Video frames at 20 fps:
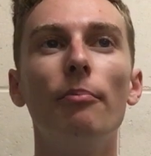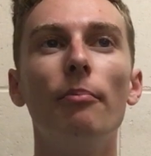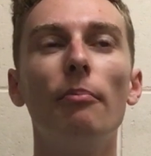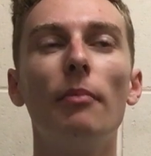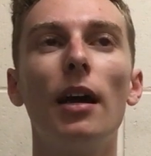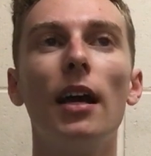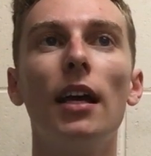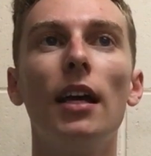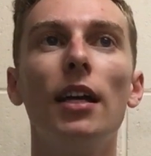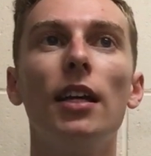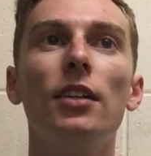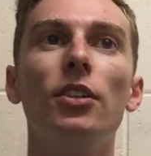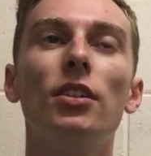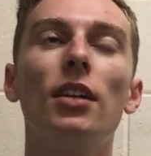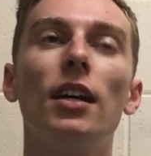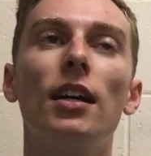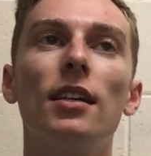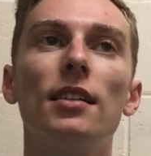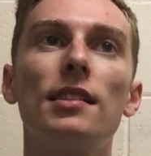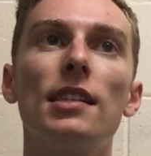My
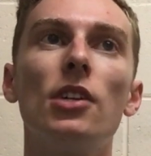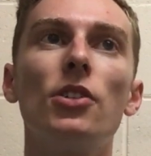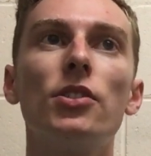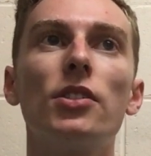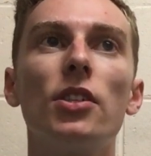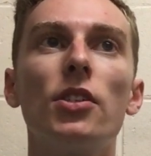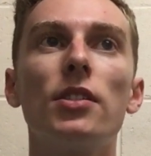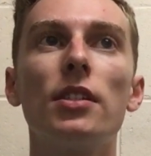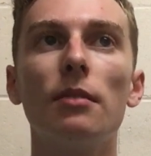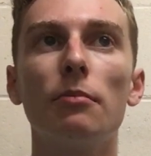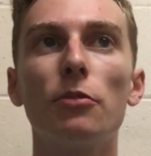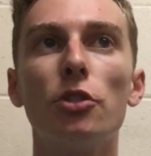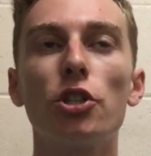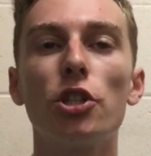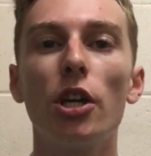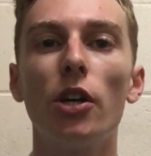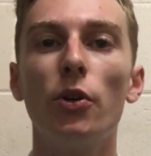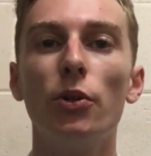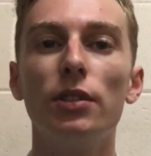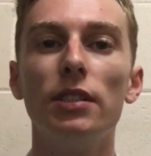sales associate
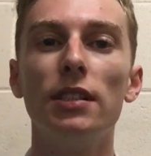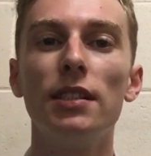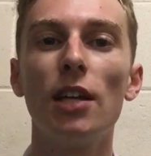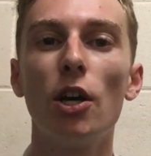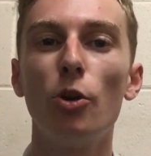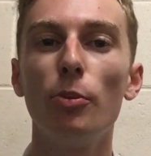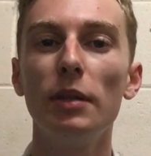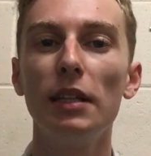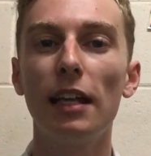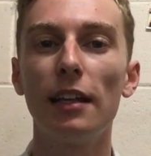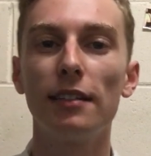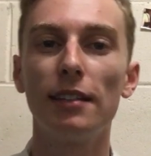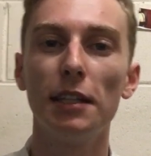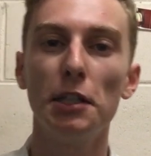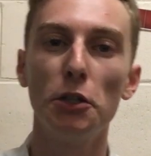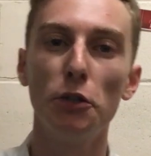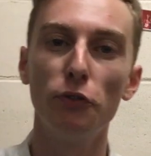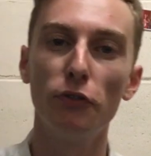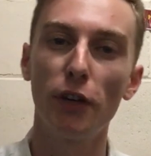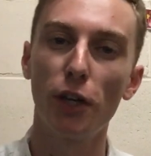Michelle did tell me that they
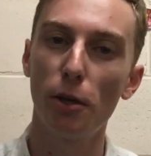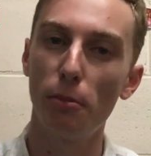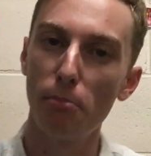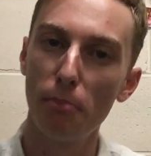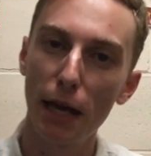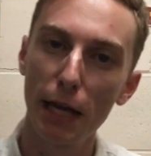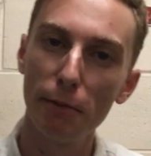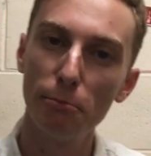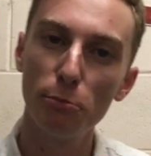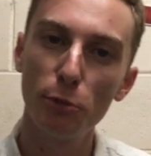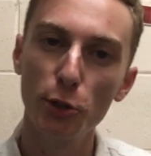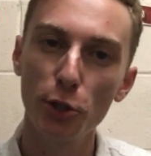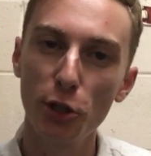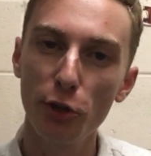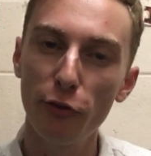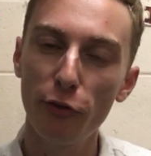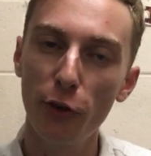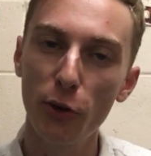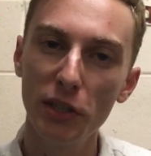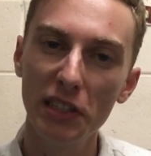don't recommend putting
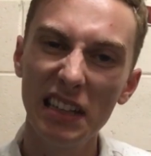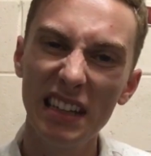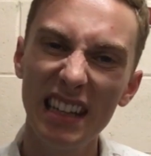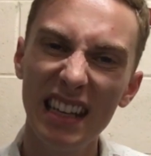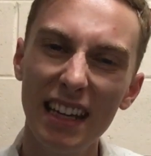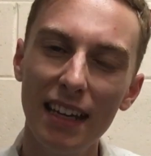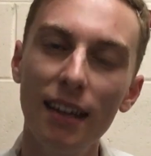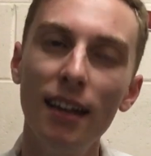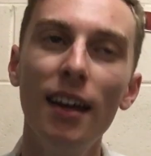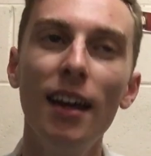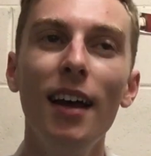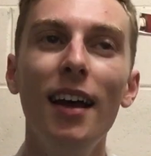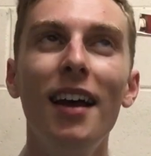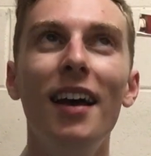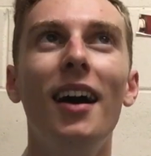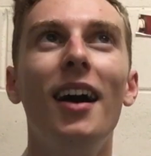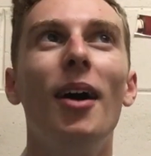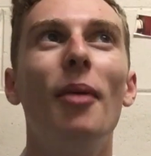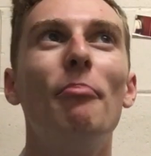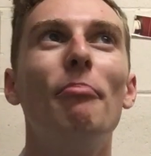a phone in there,
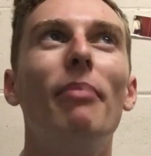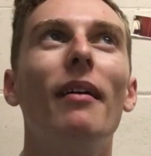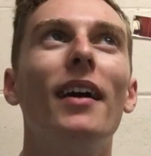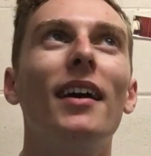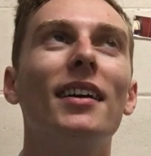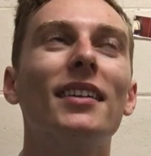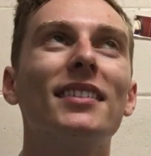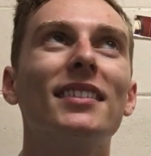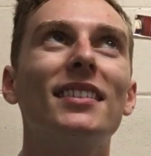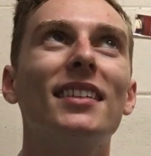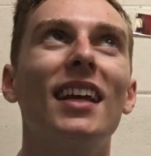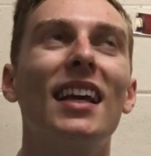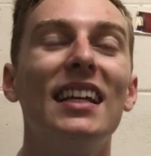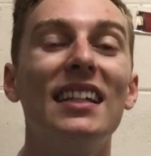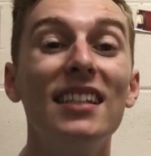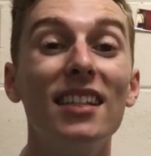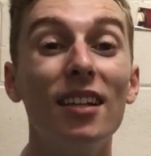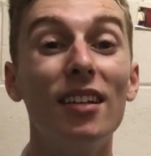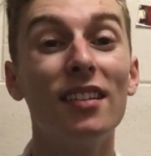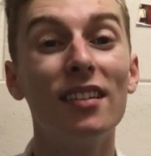but
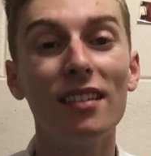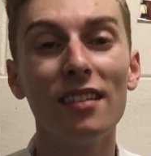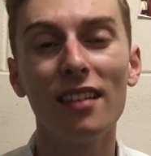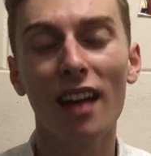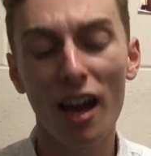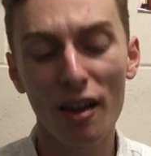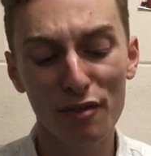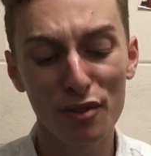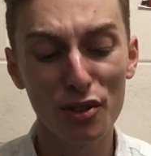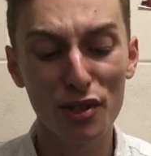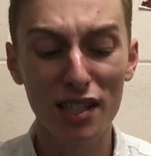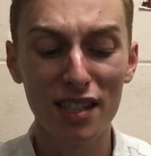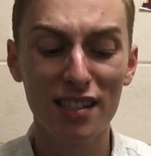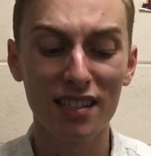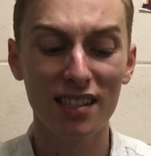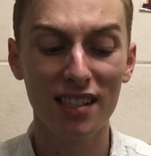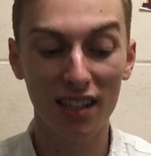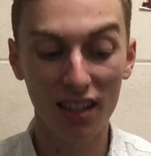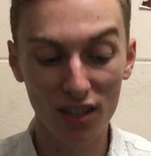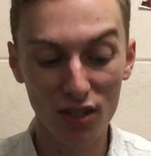the iPhone 6
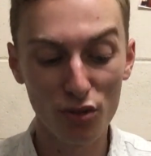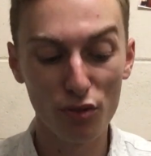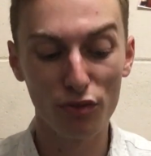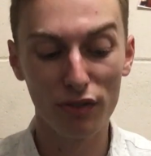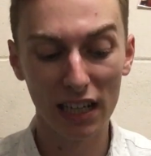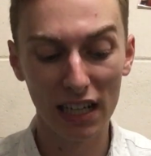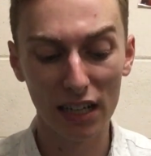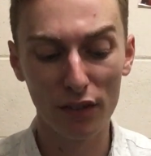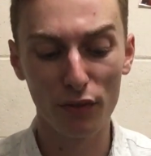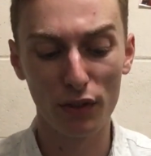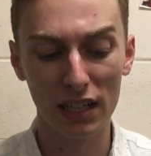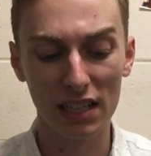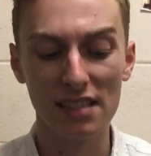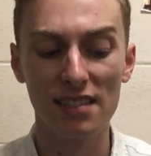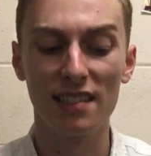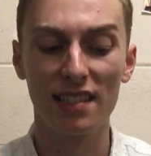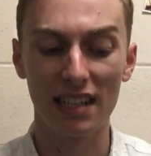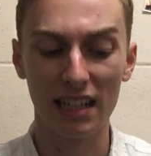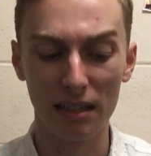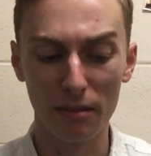is really, really
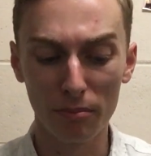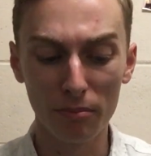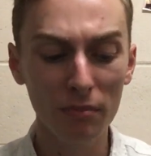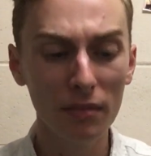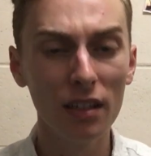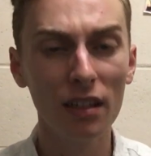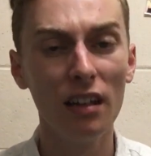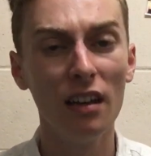slim,